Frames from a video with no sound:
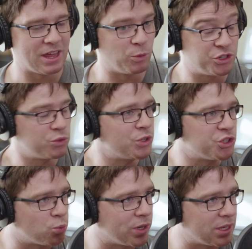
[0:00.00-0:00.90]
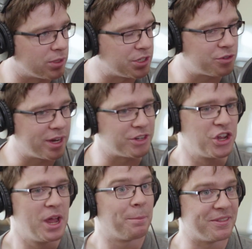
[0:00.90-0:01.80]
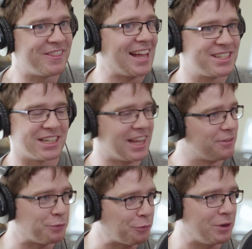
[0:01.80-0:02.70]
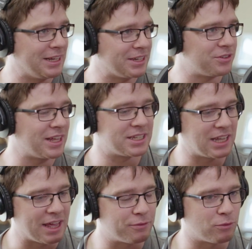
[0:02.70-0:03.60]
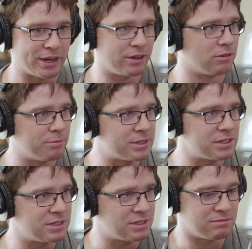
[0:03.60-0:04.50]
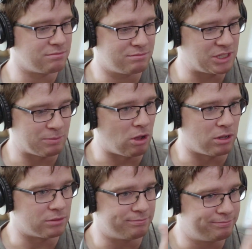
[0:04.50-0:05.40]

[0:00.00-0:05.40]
Which is really, really strange. Yeah. But that's the life of a freelancer. That's the life of running your own business and small.